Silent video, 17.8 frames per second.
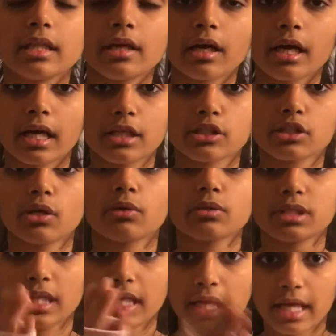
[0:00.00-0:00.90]
Okay, so
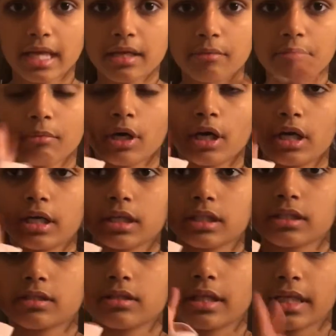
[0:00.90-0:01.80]
today
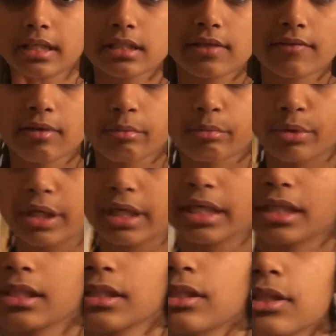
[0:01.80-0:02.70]
marks Thanksgiving
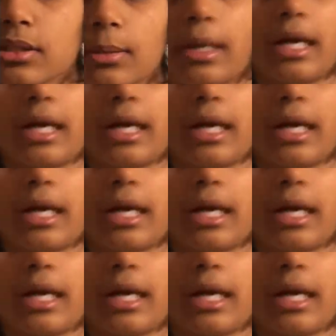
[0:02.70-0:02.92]
break, so